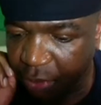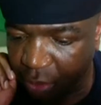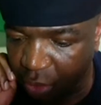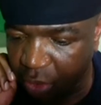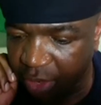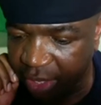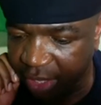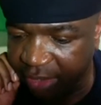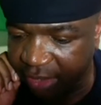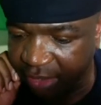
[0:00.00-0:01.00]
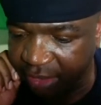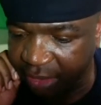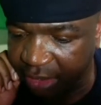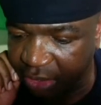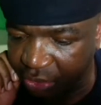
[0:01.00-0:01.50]
or added
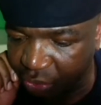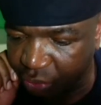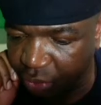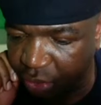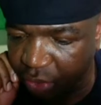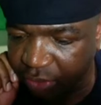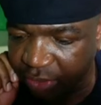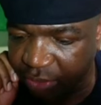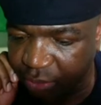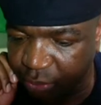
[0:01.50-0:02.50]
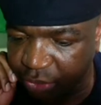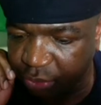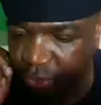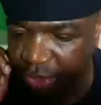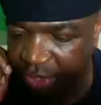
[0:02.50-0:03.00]
new clauses which
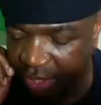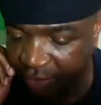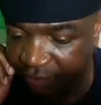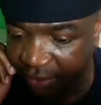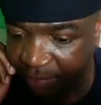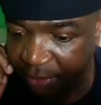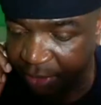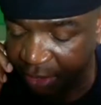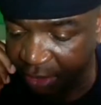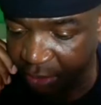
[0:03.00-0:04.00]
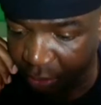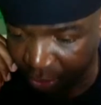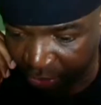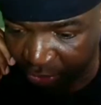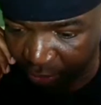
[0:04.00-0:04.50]
were never in the
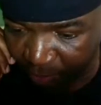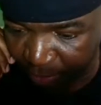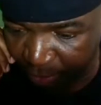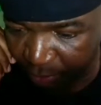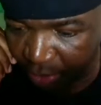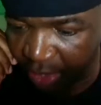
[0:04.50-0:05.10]
original bill.